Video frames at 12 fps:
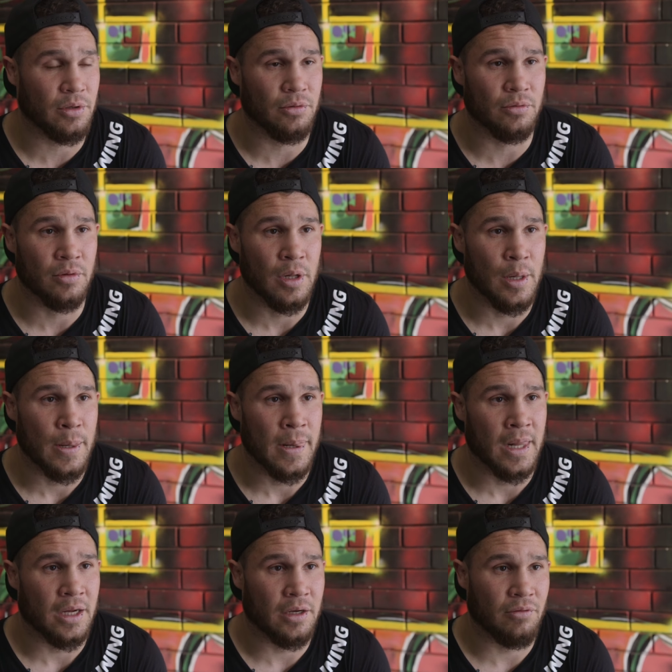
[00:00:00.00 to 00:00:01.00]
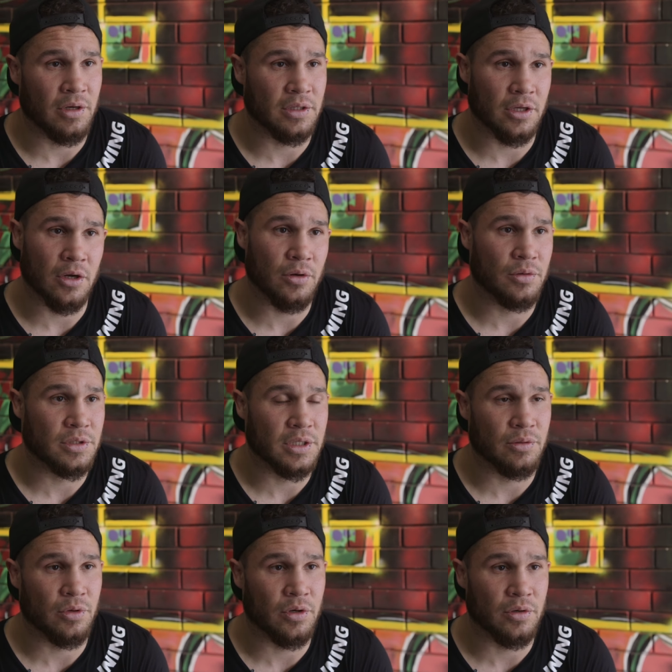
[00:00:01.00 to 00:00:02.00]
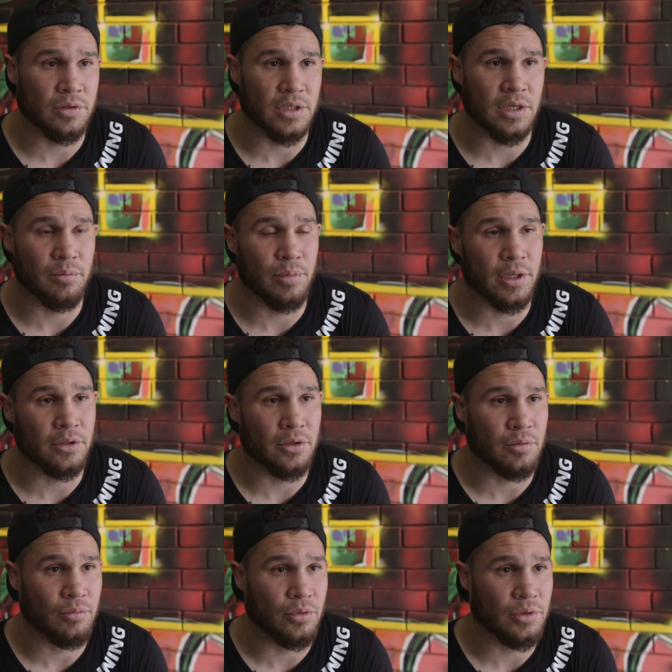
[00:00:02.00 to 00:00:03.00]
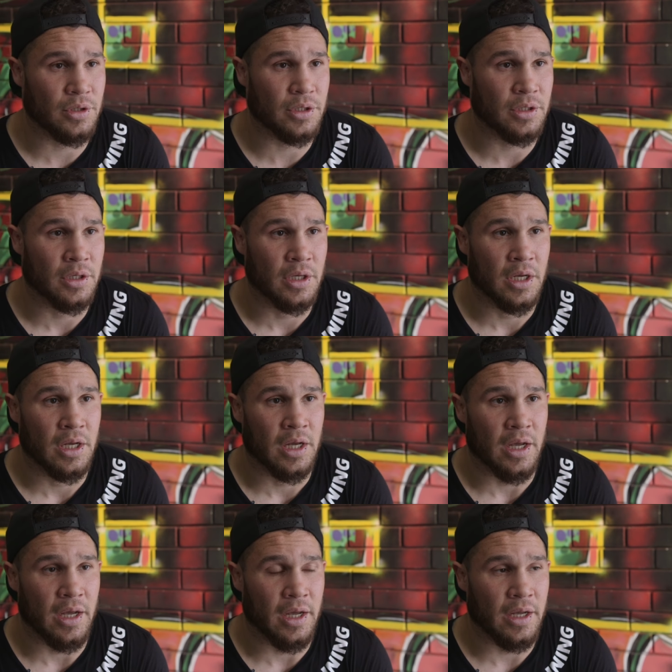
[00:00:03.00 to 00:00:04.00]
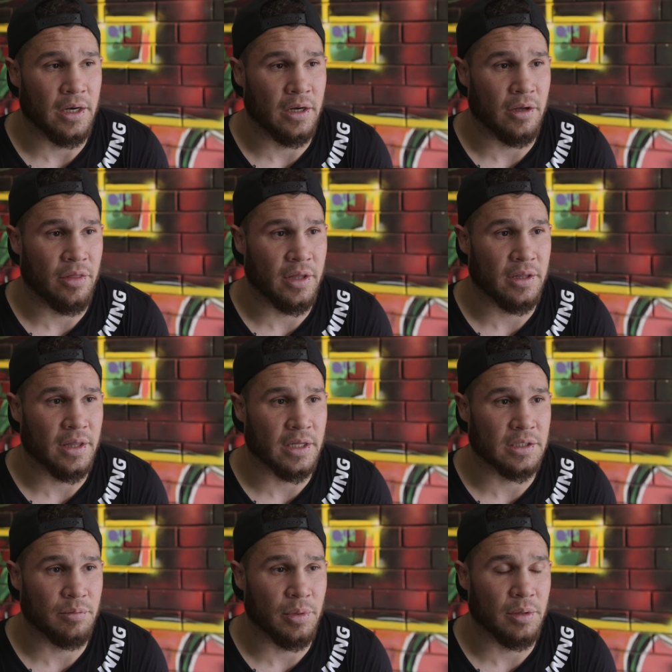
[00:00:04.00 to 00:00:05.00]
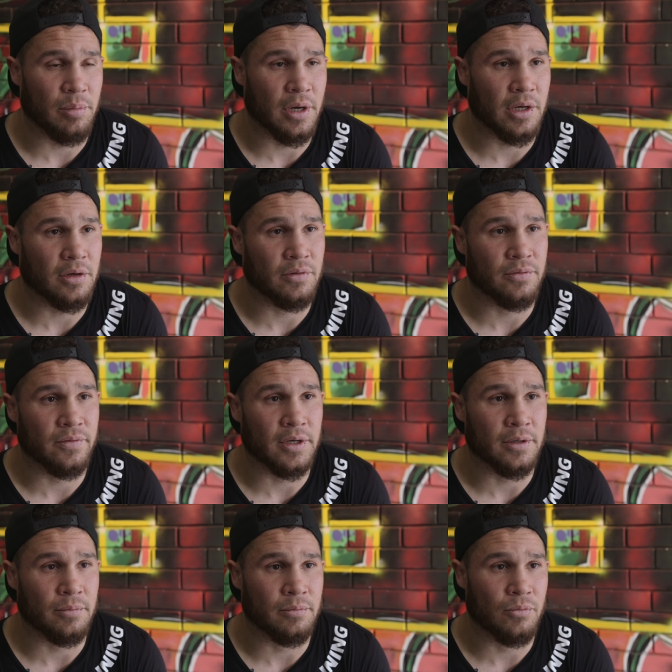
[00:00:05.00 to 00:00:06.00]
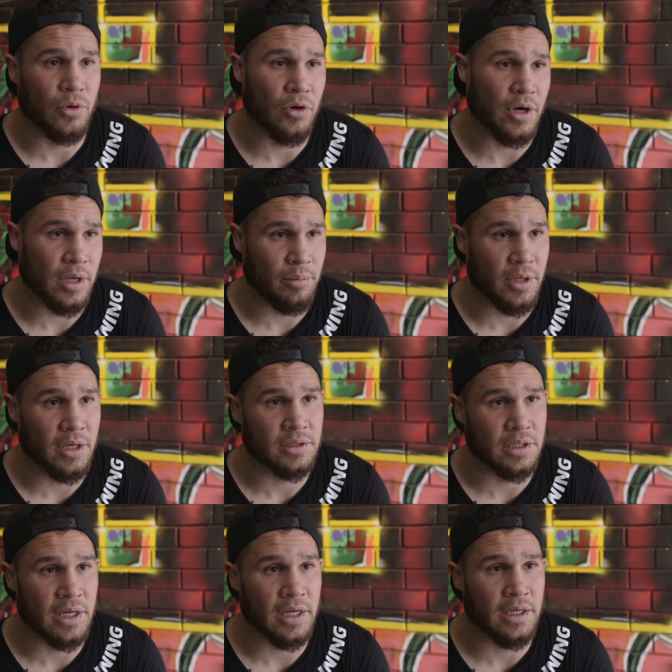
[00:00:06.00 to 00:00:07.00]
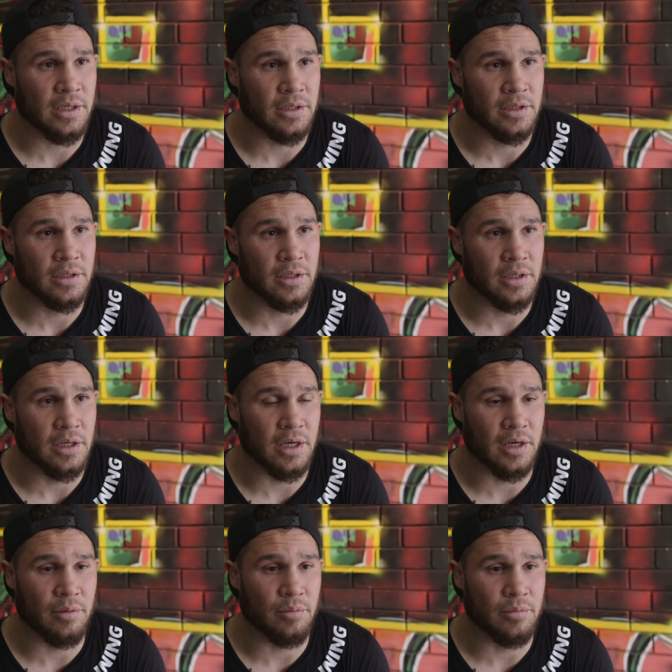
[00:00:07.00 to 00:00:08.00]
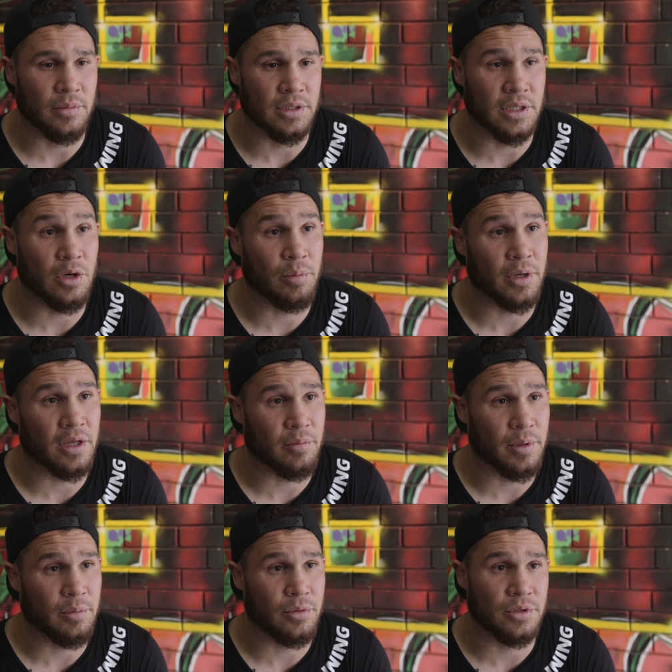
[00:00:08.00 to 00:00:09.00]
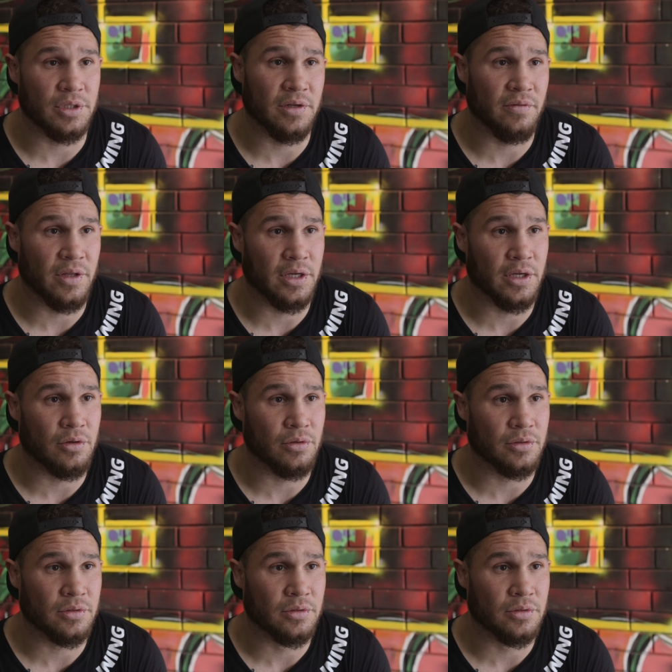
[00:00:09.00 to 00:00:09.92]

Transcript: little rut that I was in, where I was getting picked on and bullied, and I think that's a big part of um, where I am now today. Um, is helping other people achieve their goals.